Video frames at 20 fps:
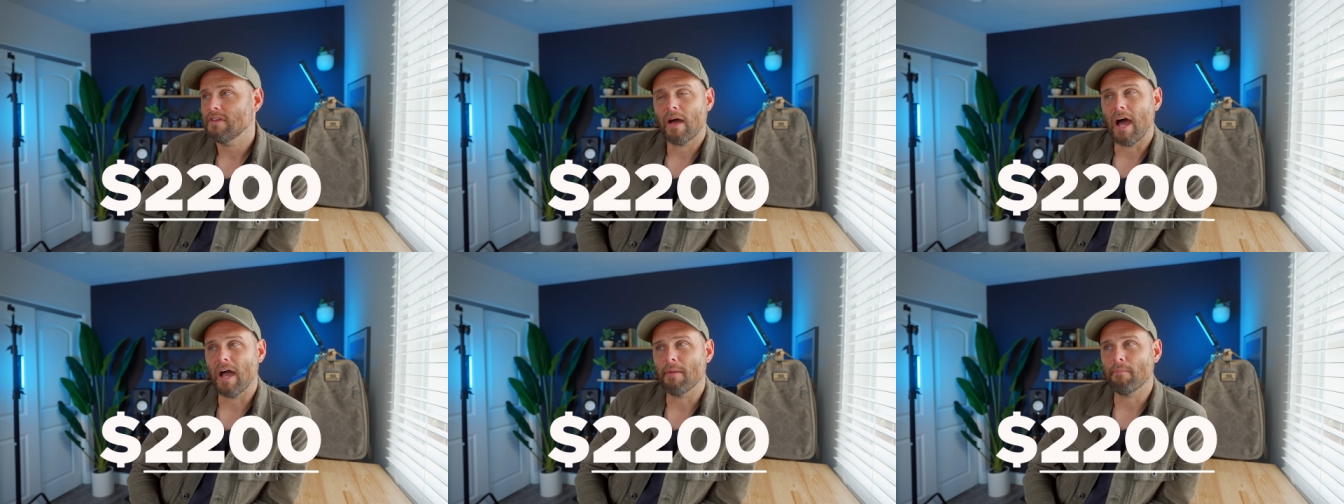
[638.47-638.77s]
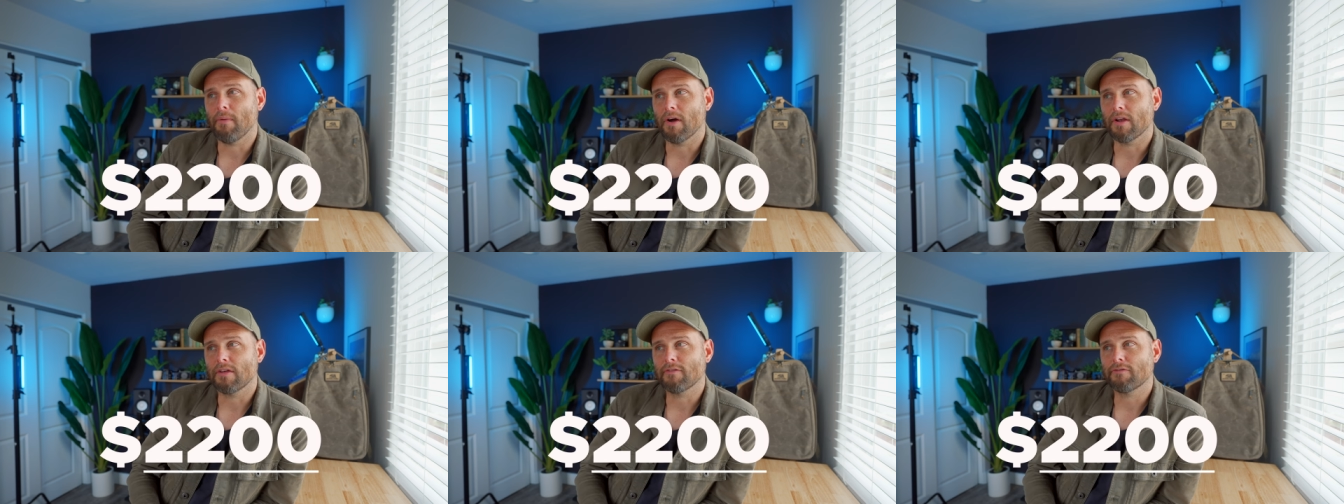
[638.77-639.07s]
I
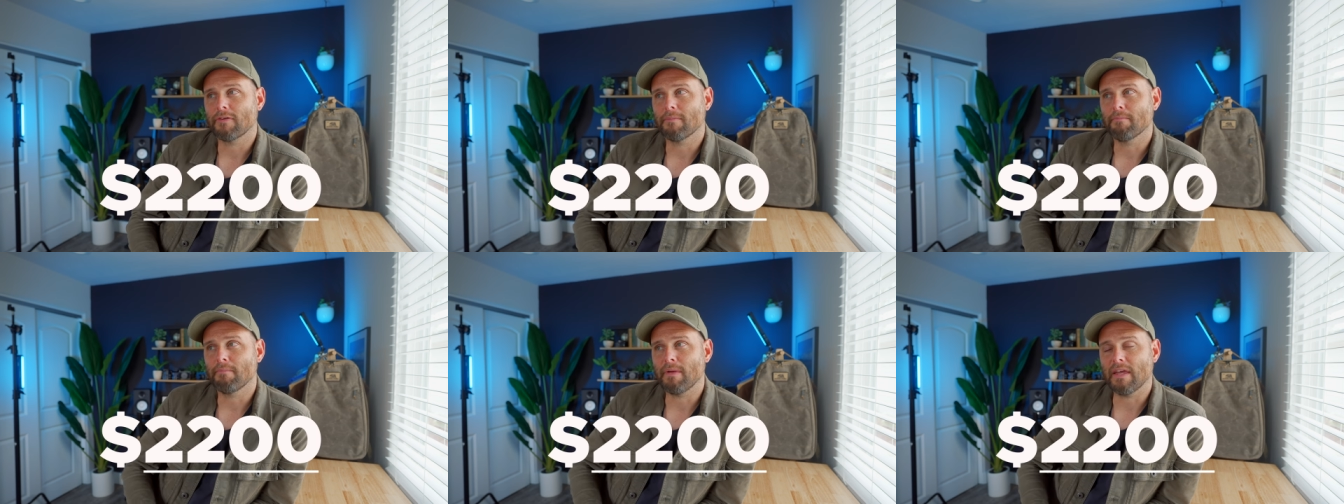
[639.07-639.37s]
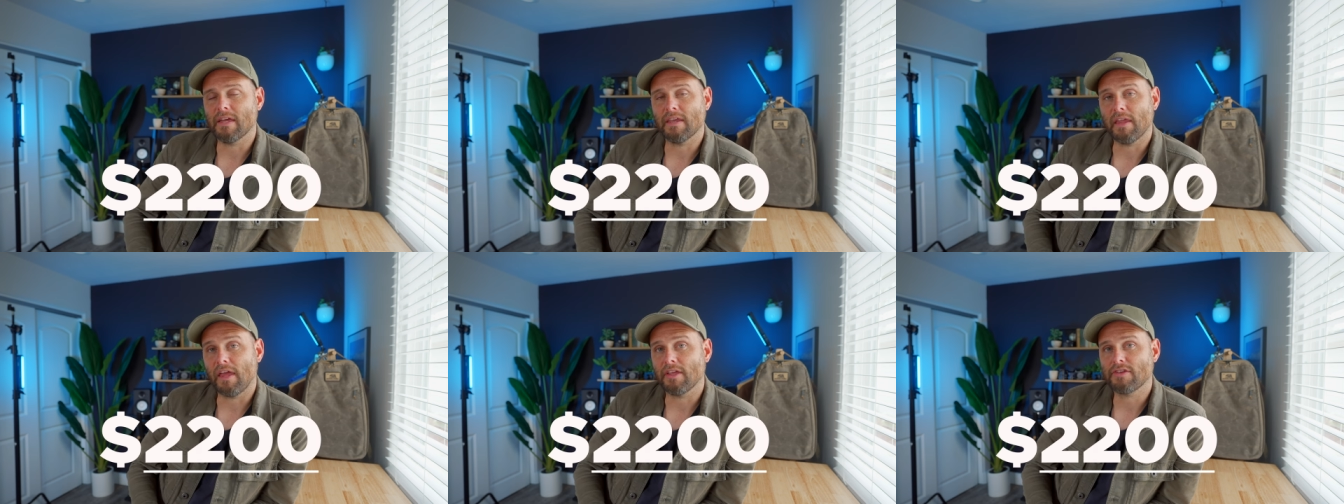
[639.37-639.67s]
bought it from
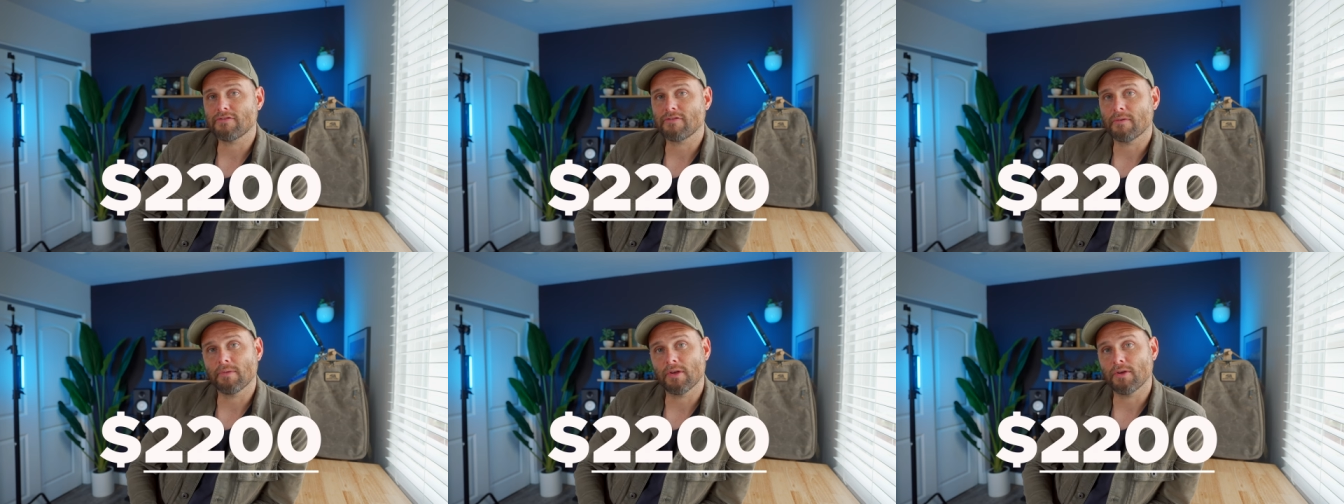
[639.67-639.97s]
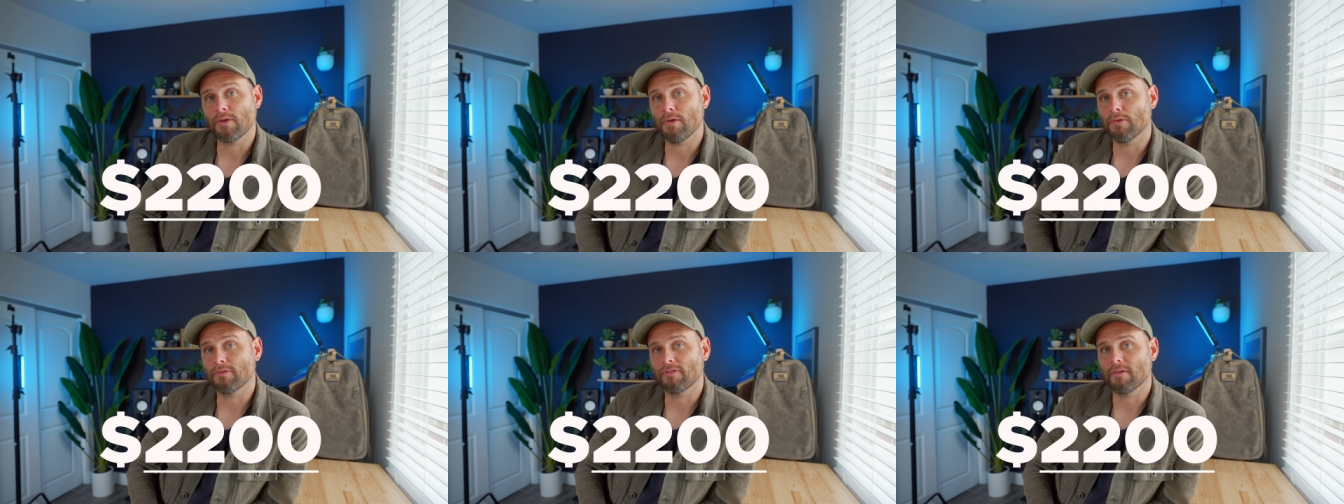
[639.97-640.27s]
B and H from their
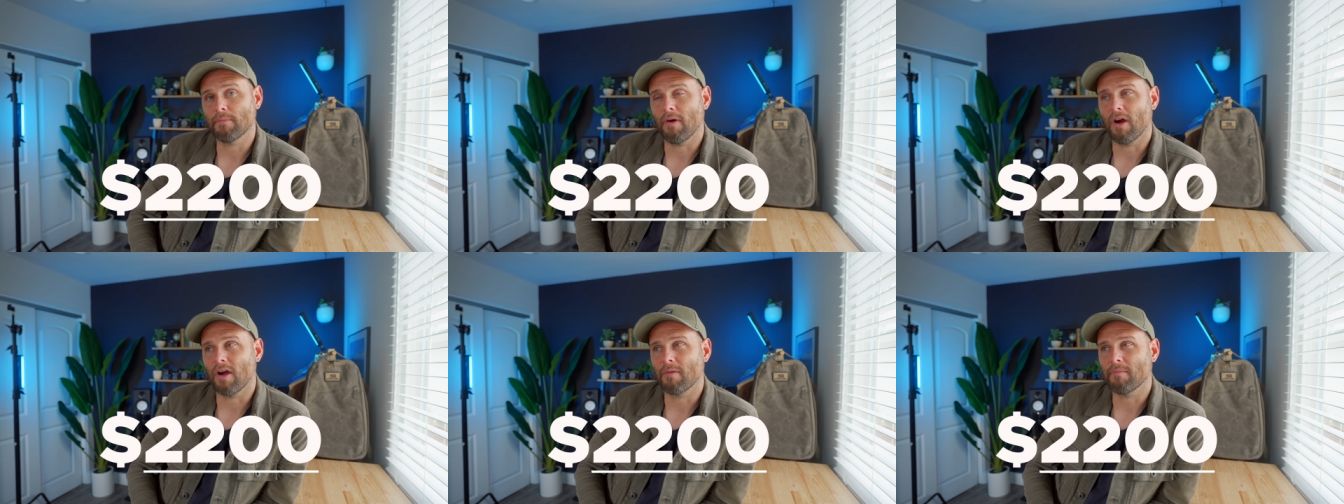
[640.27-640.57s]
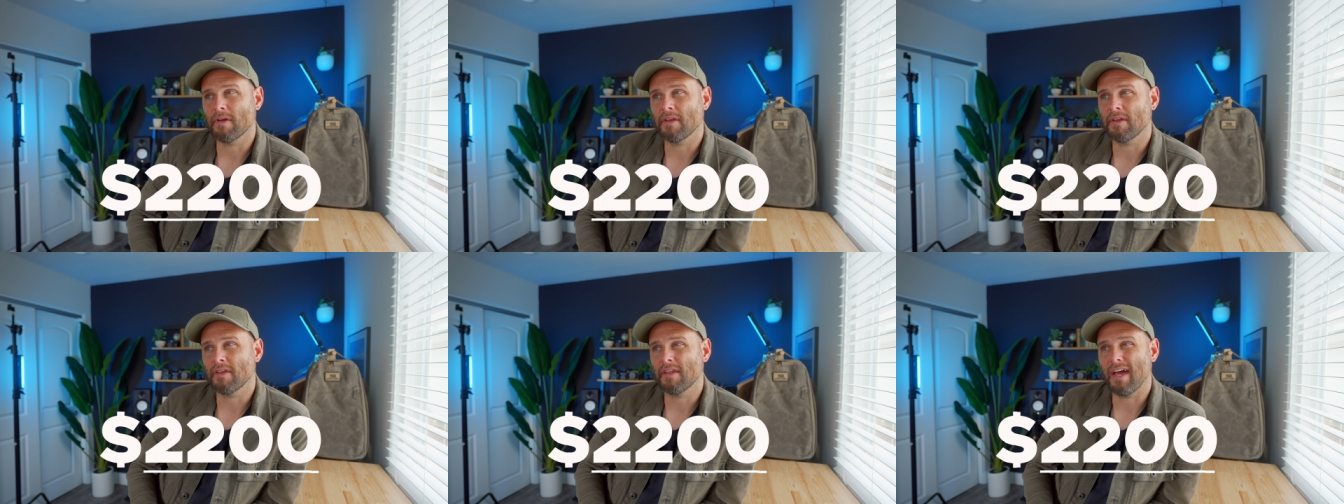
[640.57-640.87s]
used
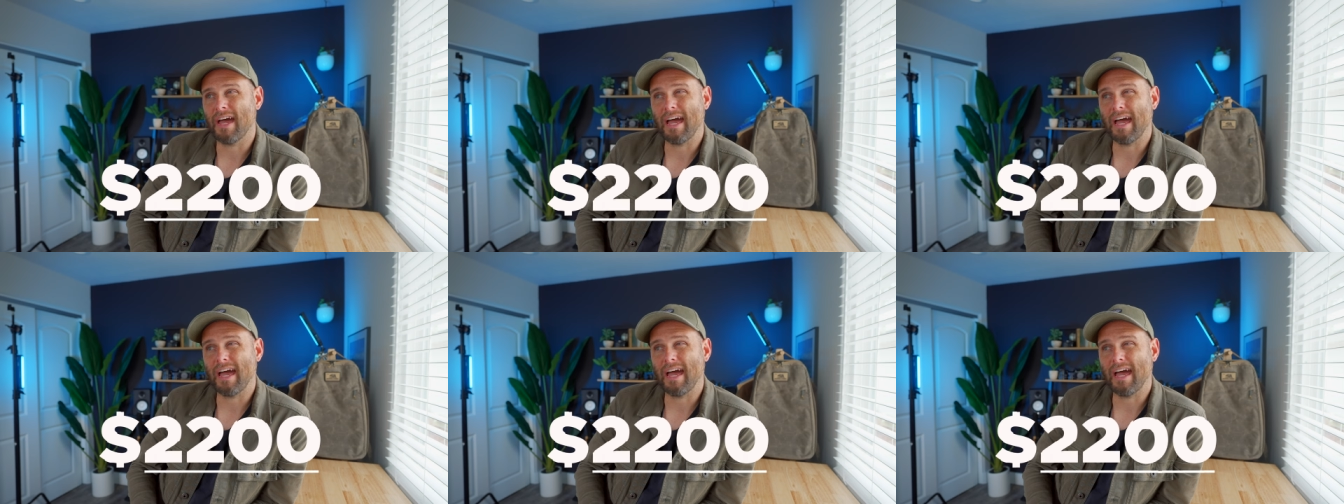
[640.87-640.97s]
department.